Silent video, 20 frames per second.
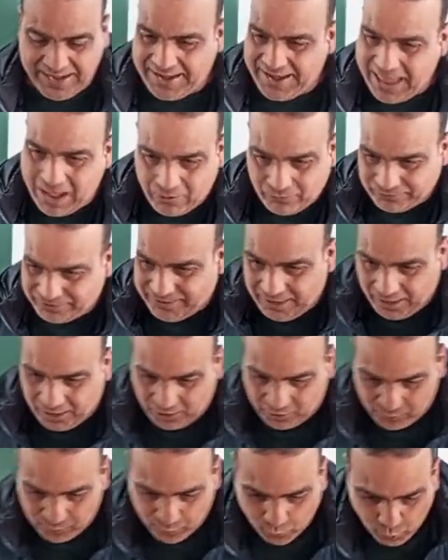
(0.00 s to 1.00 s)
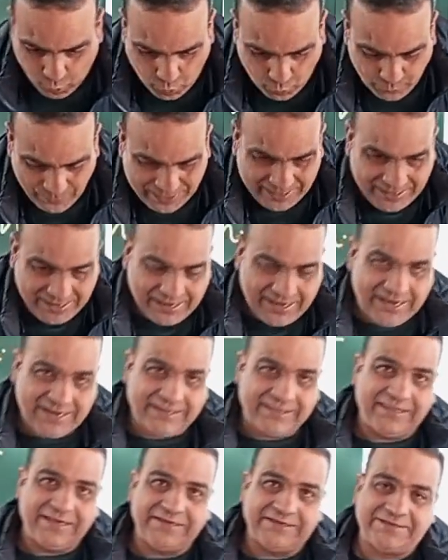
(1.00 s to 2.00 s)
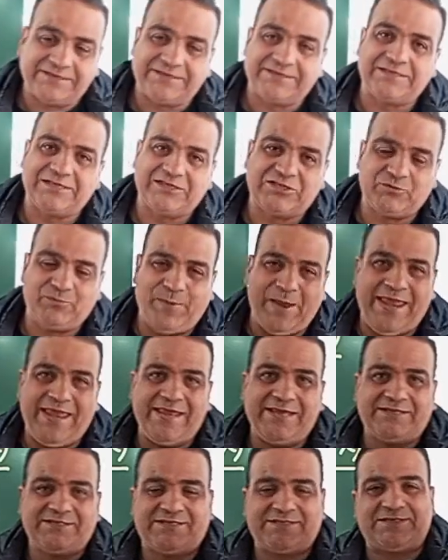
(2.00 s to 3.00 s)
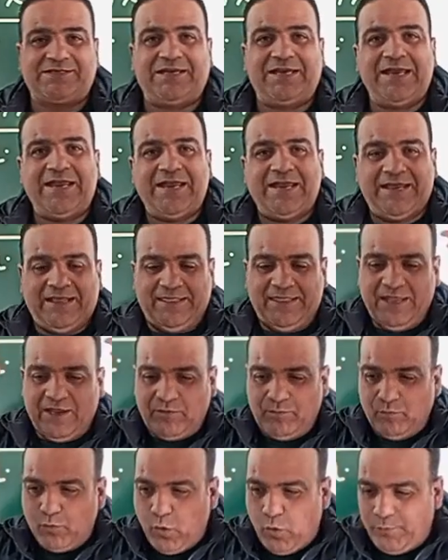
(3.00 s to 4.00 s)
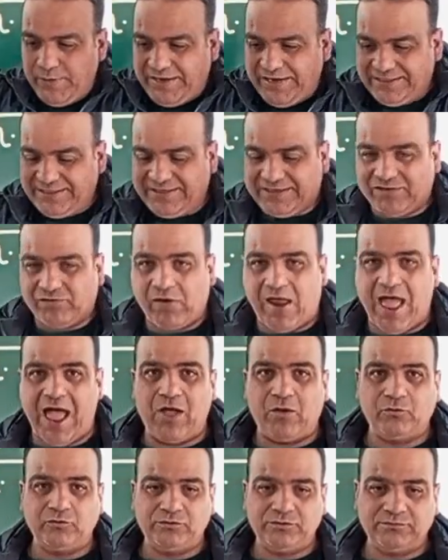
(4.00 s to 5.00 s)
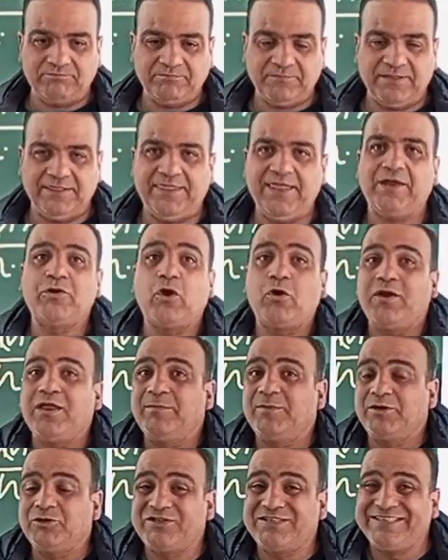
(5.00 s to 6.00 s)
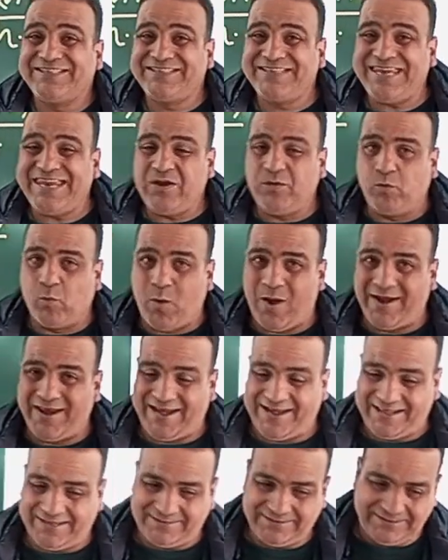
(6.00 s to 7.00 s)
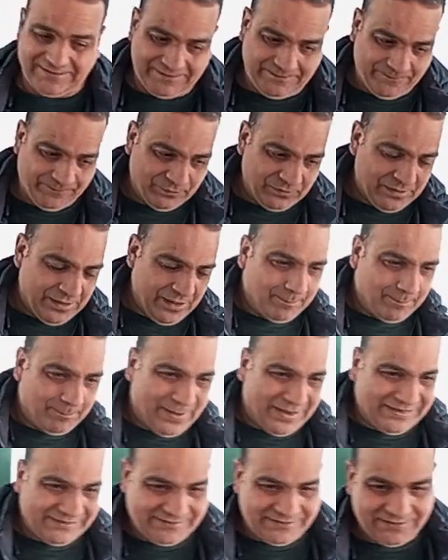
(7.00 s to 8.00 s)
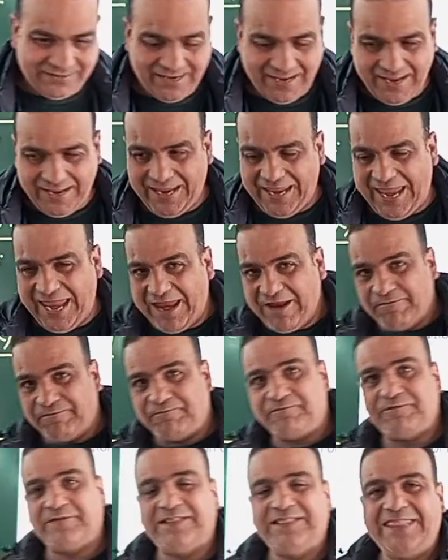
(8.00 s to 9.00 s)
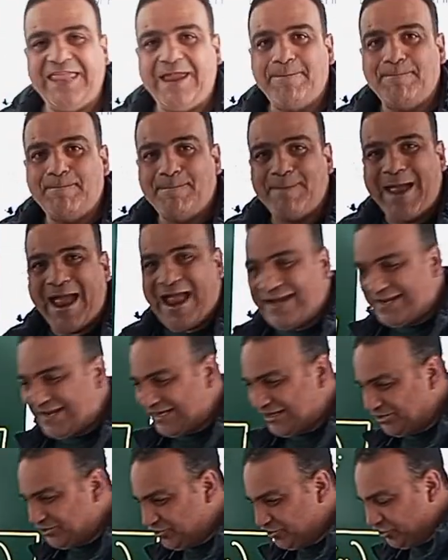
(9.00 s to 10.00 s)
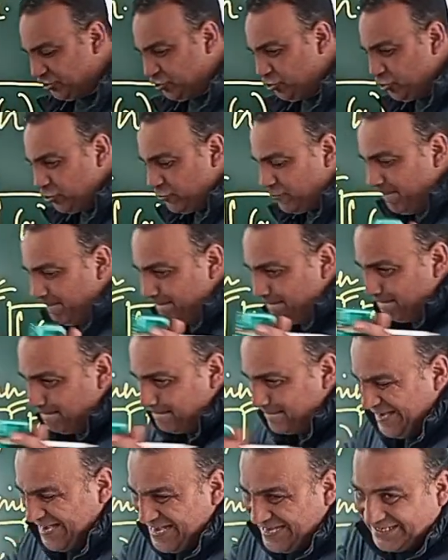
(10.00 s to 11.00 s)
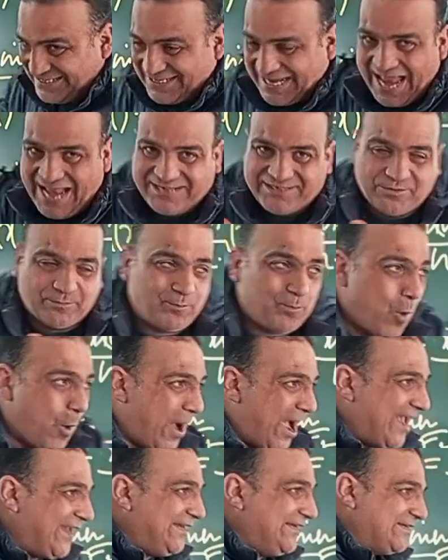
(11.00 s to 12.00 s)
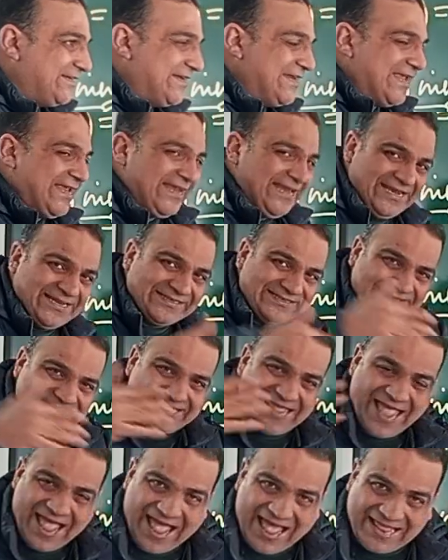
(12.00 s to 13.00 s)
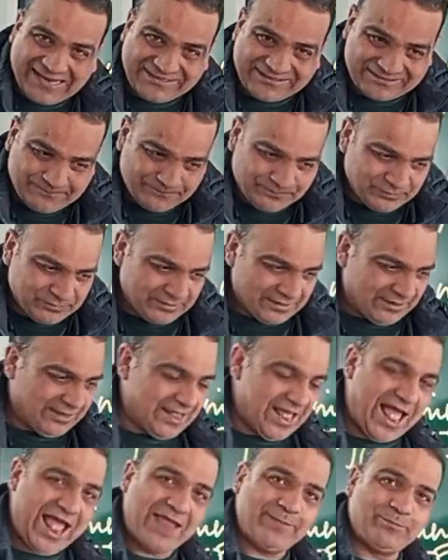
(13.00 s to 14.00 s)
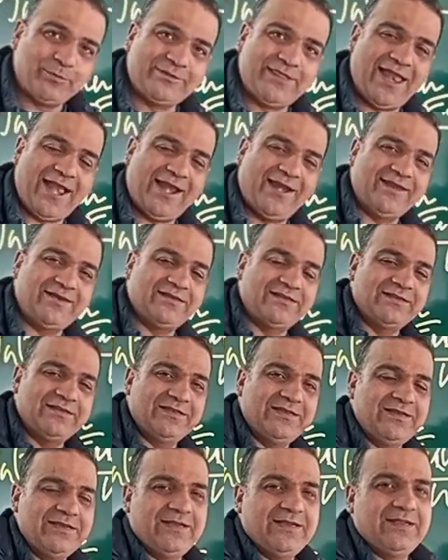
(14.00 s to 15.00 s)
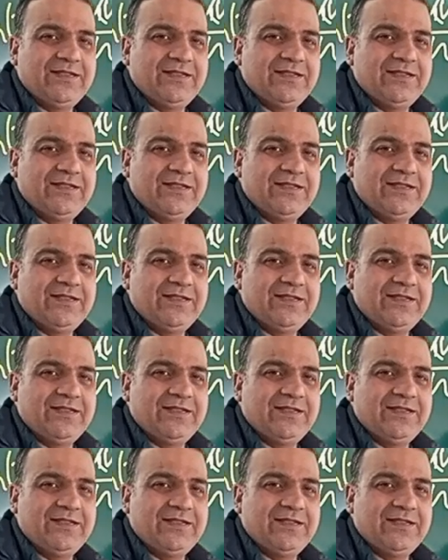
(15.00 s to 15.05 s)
Now they are moving in this space, they are moving in the ground, they are not able to see one another, but if they manage to meet at a point in that hypothetical